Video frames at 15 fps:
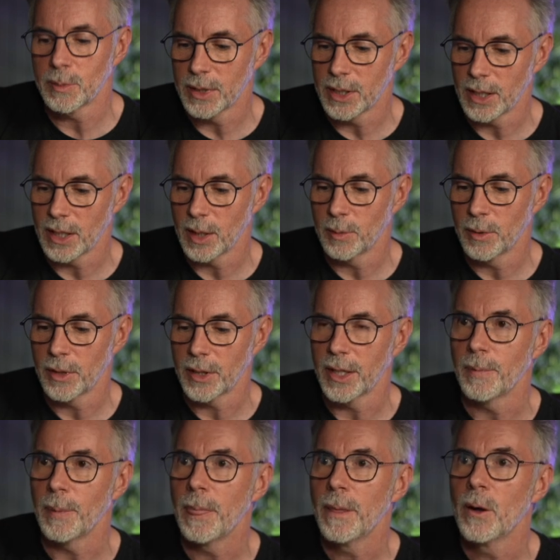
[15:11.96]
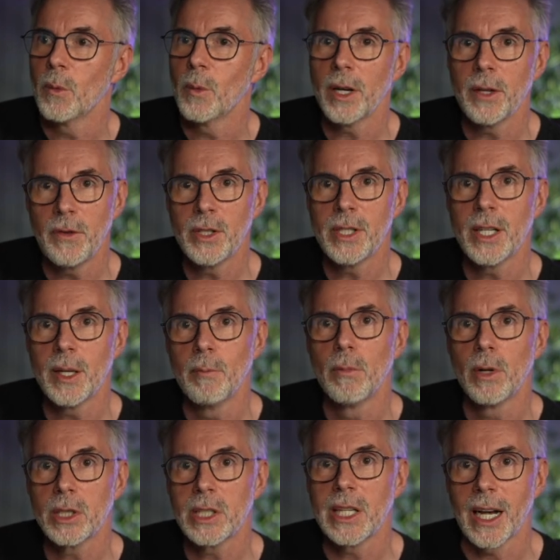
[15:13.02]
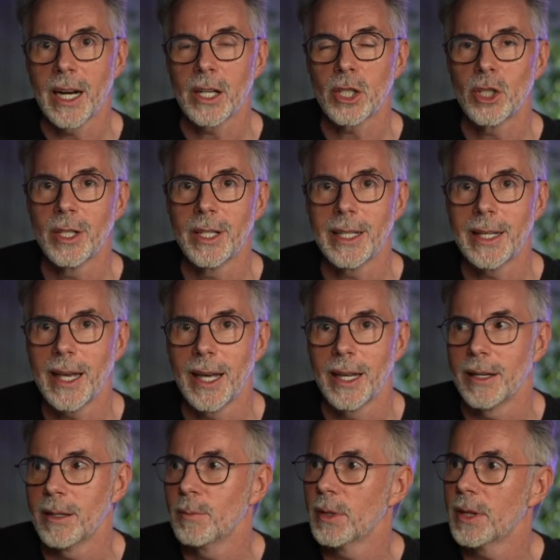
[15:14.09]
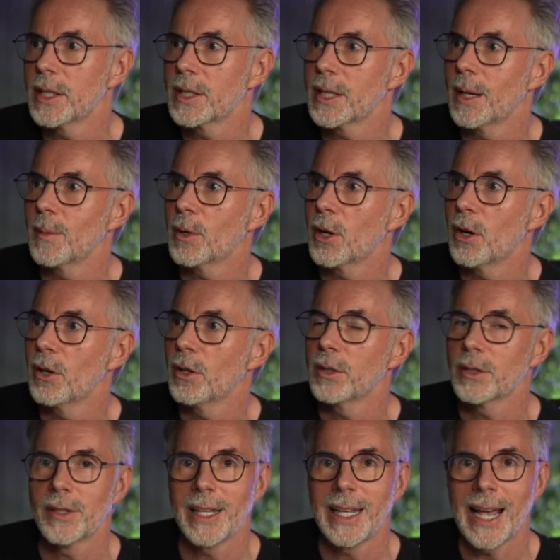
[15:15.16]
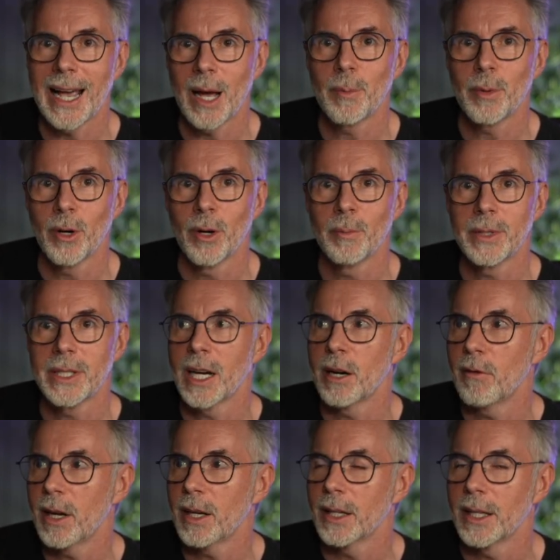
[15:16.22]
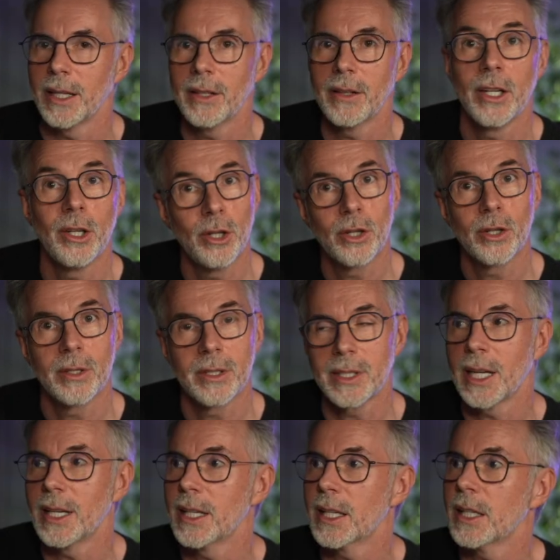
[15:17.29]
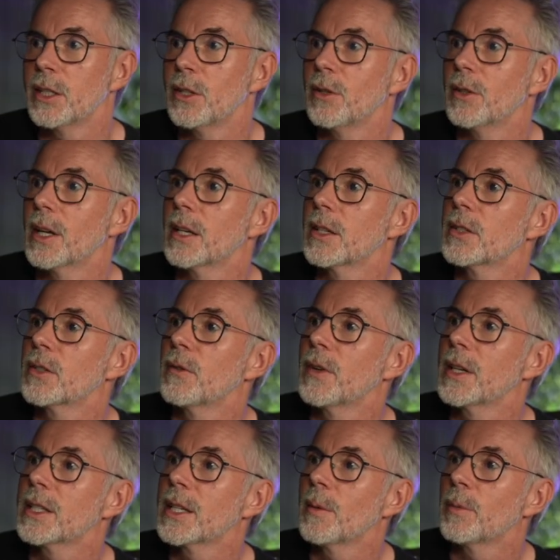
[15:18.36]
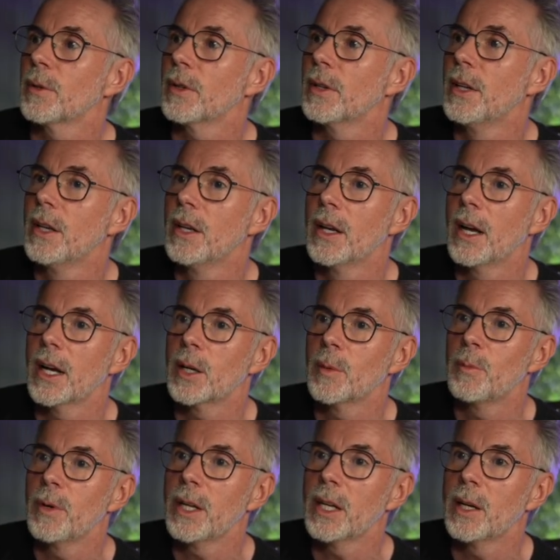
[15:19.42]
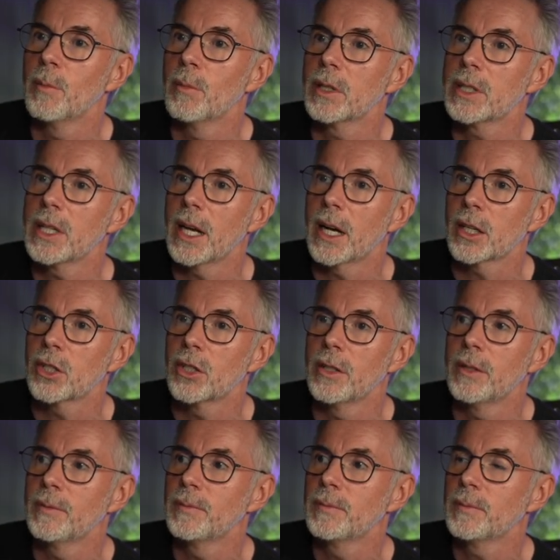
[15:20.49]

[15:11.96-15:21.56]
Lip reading: particular plugin. Well, if you did a multi-action again, but this time called the app up directly, then you could technically do that. So for example, I could bring in a multi-action,